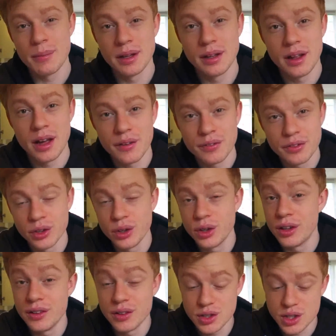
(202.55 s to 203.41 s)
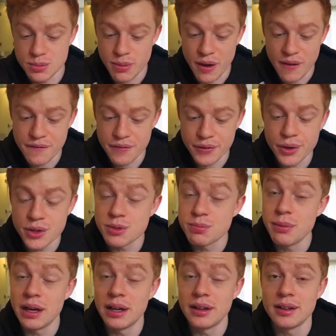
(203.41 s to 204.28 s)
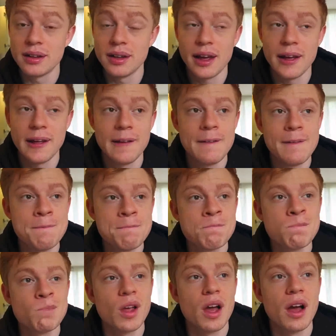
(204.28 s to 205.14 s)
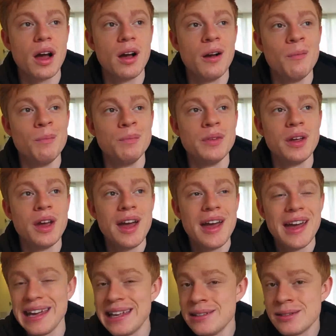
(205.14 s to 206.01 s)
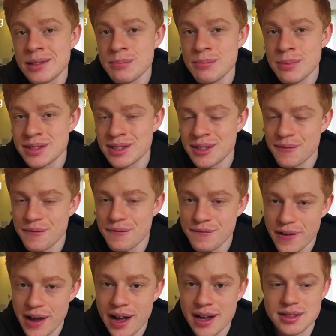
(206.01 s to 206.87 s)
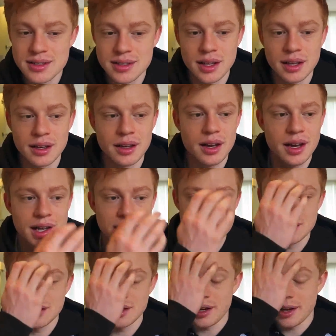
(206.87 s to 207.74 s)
in the afternoon. This is my first meal of the day. Intermittent fasting, guys.